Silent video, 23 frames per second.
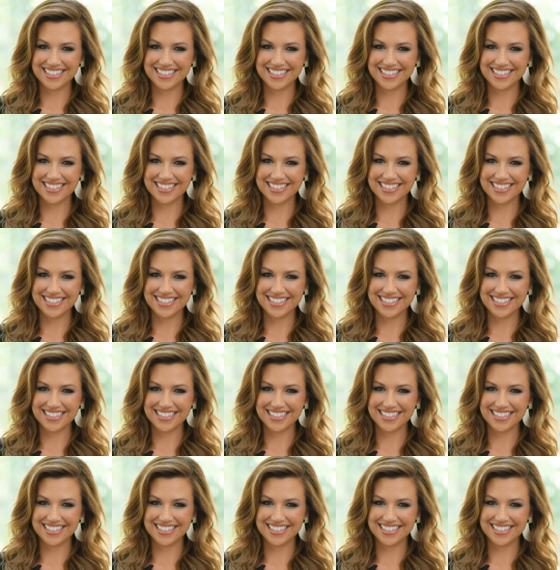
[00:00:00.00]

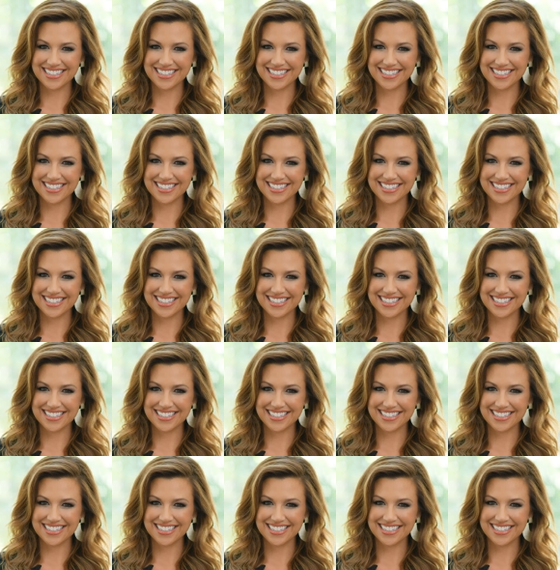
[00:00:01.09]

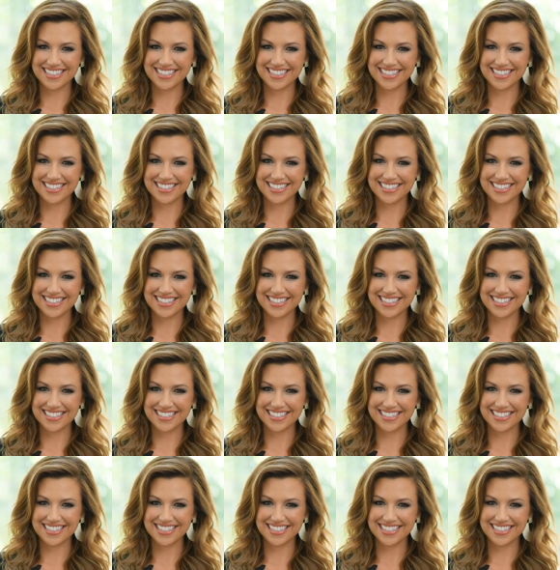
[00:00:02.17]

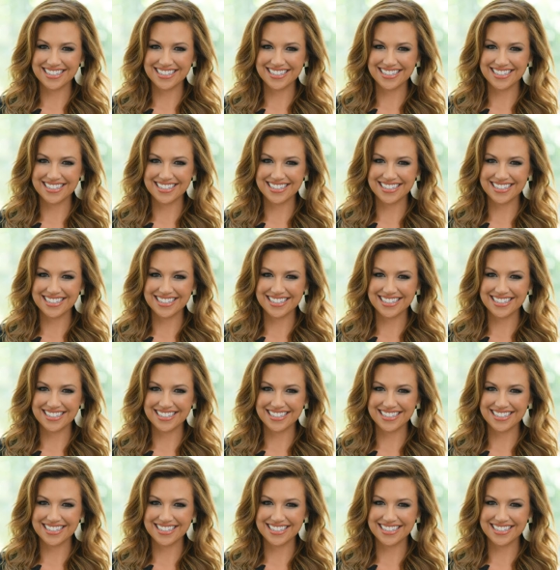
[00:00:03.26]
[no speech]